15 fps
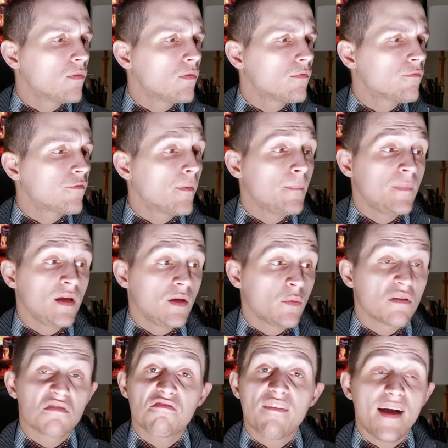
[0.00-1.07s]
from me
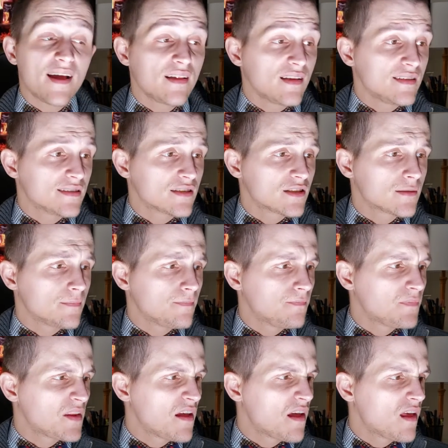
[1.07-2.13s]
with violence.
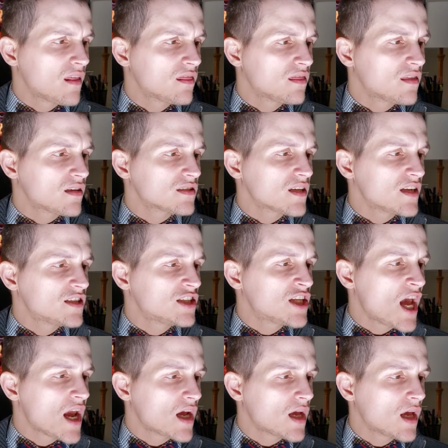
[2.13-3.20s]
Thus I
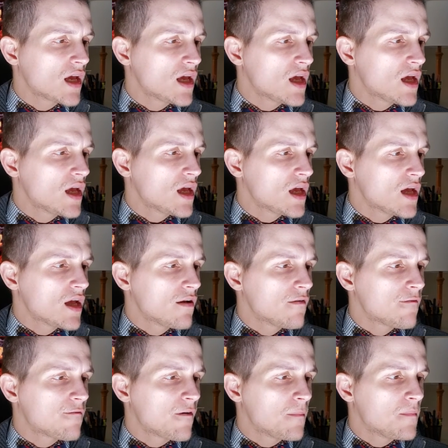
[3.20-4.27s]
take
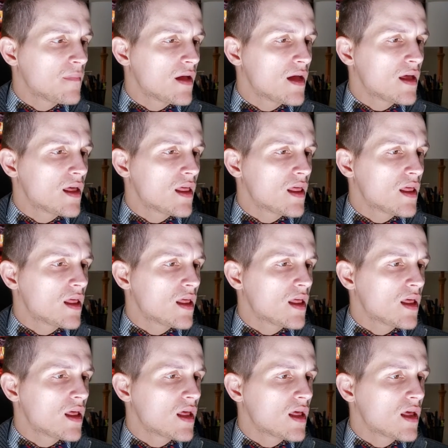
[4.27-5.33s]
from
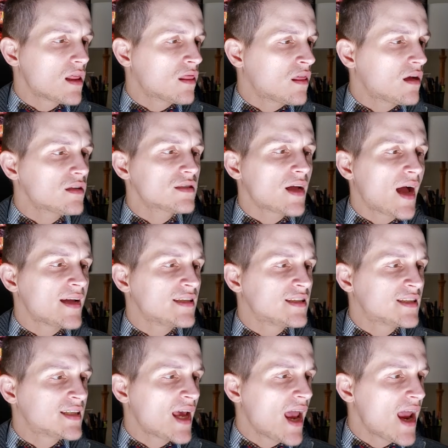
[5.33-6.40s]

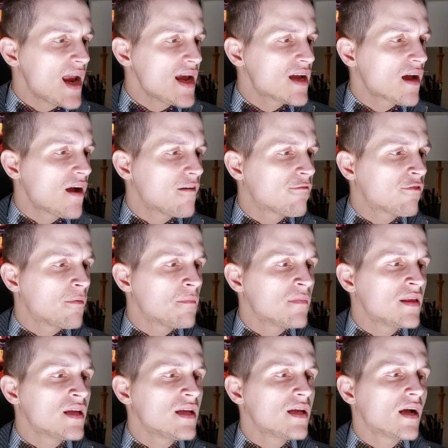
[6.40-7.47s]

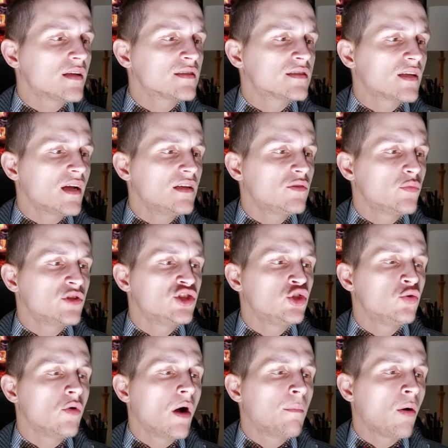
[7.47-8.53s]
thee a sight which
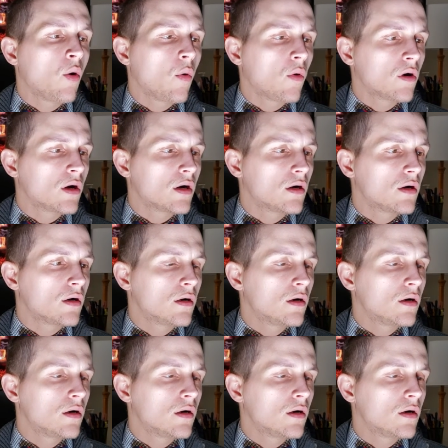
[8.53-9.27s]
you abhor.